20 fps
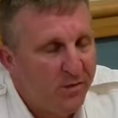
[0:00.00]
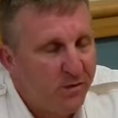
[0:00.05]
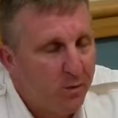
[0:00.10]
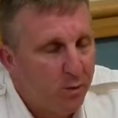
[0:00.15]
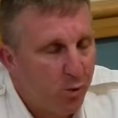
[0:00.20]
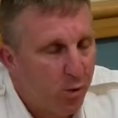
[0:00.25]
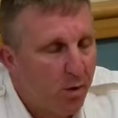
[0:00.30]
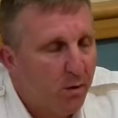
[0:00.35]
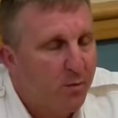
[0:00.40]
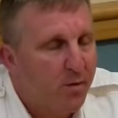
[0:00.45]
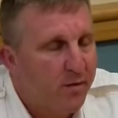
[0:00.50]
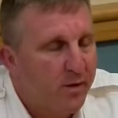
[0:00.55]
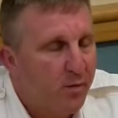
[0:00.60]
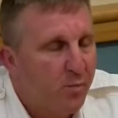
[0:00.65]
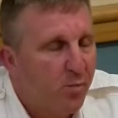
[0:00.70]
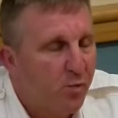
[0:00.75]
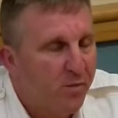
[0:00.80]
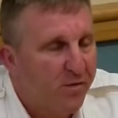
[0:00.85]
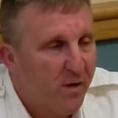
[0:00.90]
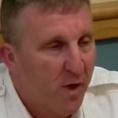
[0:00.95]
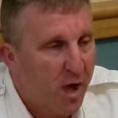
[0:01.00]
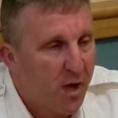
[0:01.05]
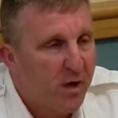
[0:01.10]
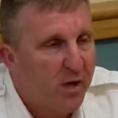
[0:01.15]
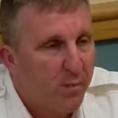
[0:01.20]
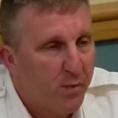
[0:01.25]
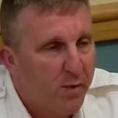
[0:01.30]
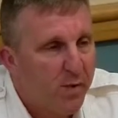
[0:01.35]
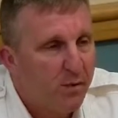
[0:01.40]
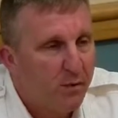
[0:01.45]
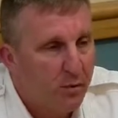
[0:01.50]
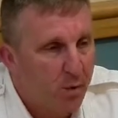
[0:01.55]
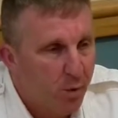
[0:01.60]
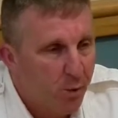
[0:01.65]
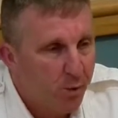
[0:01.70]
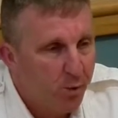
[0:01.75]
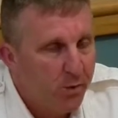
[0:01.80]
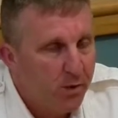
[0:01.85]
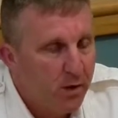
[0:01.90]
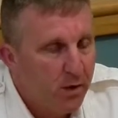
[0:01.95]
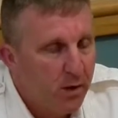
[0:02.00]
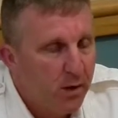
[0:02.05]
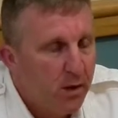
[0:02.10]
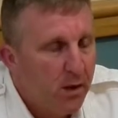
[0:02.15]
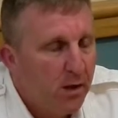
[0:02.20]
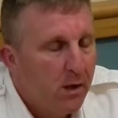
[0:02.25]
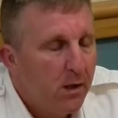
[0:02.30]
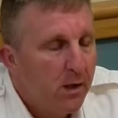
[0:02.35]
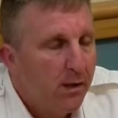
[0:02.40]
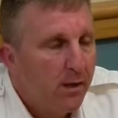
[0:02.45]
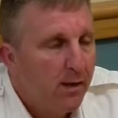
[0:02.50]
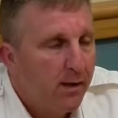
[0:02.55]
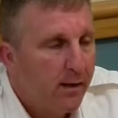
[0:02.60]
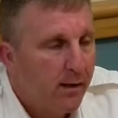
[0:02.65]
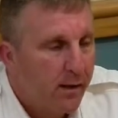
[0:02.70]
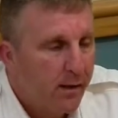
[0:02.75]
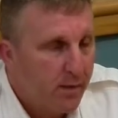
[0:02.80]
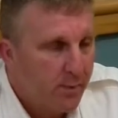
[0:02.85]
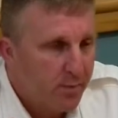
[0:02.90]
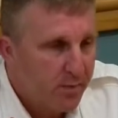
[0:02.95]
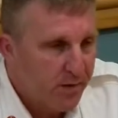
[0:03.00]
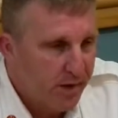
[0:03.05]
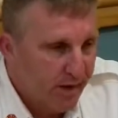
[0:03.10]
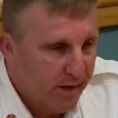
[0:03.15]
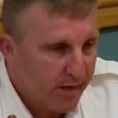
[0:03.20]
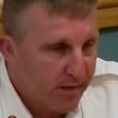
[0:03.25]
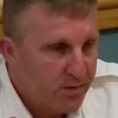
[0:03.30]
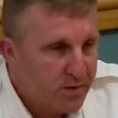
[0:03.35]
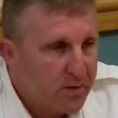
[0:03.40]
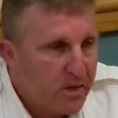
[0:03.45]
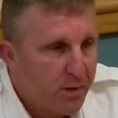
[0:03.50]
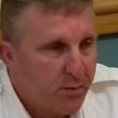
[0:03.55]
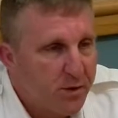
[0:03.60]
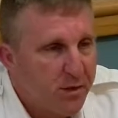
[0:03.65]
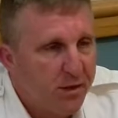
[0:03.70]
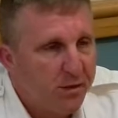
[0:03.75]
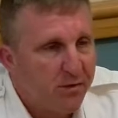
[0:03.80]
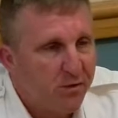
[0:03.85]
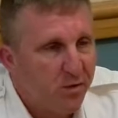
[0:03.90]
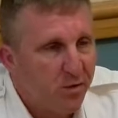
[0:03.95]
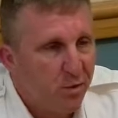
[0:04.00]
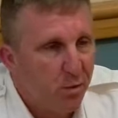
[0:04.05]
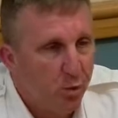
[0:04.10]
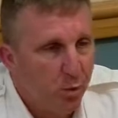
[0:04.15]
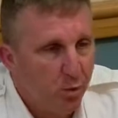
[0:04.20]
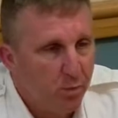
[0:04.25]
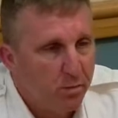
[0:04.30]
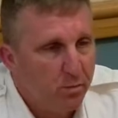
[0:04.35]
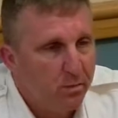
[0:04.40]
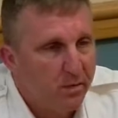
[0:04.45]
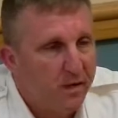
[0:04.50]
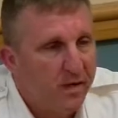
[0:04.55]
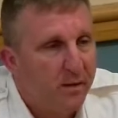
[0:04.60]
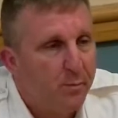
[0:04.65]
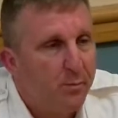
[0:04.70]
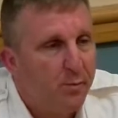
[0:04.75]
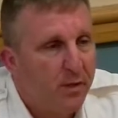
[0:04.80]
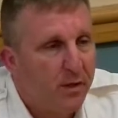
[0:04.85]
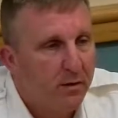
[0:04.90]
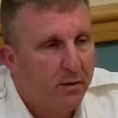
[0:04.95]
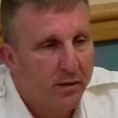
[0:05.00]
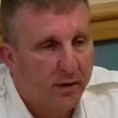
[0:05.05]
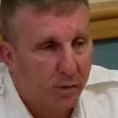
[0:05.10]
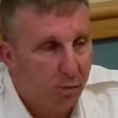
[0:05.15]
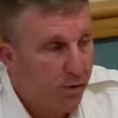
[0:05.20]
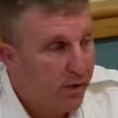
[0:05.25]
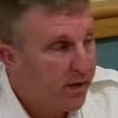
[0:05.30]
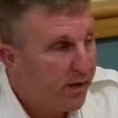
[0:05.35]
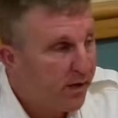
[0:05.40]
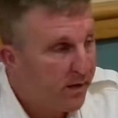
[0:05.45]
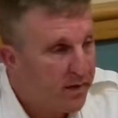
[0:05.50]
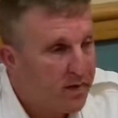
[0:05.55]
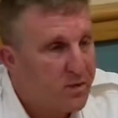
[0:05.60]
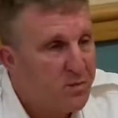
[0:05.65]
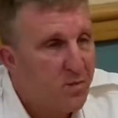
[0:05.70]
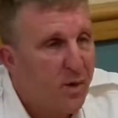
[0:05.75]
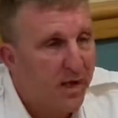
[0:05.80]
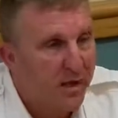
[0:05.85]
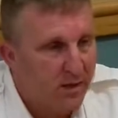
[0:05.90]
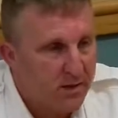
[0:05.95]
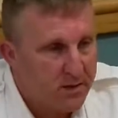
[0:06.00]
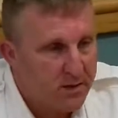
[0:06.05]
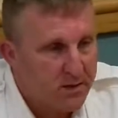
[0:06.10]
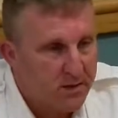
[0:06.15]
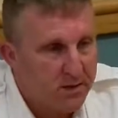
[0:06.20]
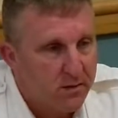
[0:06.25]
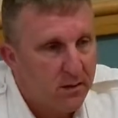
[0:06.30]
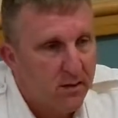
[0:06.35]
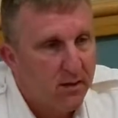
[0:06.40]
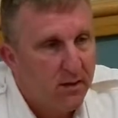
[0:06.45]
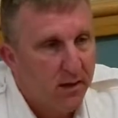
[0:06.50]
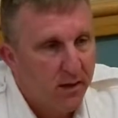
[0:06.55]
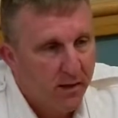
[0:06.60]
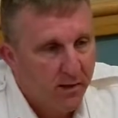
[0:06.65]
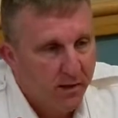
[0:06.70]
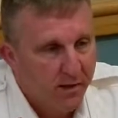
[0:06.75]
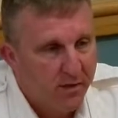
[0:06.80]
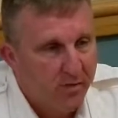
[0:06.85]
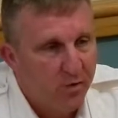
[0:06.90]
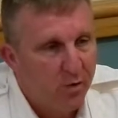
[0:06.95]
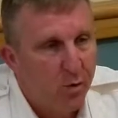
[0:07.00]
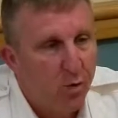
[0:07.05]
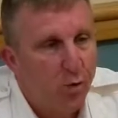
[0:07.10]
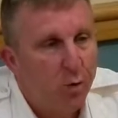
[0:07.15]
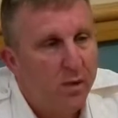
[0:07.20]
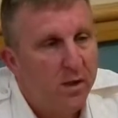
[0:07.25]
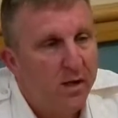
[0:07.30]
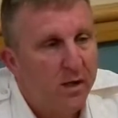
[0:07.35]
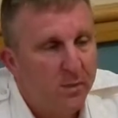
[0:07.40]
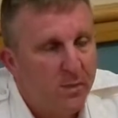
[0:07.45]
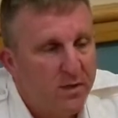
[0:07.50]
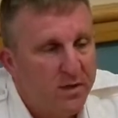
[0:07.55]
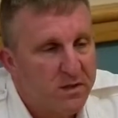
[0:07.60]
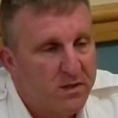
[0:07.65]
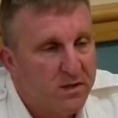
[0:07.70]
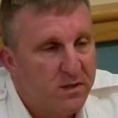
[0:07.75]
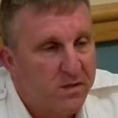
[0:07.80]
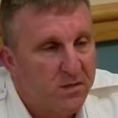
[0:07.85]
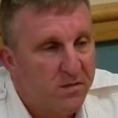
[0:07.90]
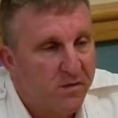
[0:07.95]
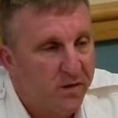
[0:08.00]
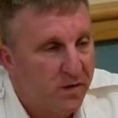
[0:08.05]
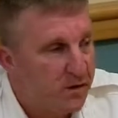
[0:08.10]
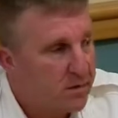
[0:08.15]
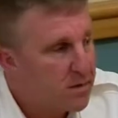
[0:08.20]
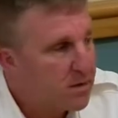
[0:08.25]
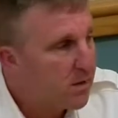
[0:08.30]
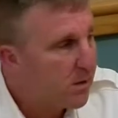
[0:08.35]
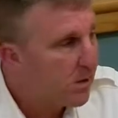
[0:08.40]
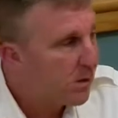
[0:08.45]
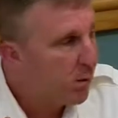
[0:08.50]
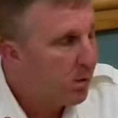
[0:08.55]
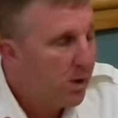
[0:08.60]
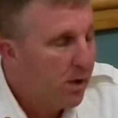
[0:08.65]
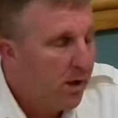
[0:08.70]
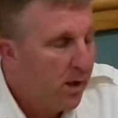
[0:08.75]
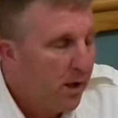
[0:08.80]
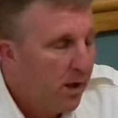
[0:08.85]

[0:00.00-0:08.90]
normally approved occupant load, and subject to the ability within the space to keep the 6 feet. So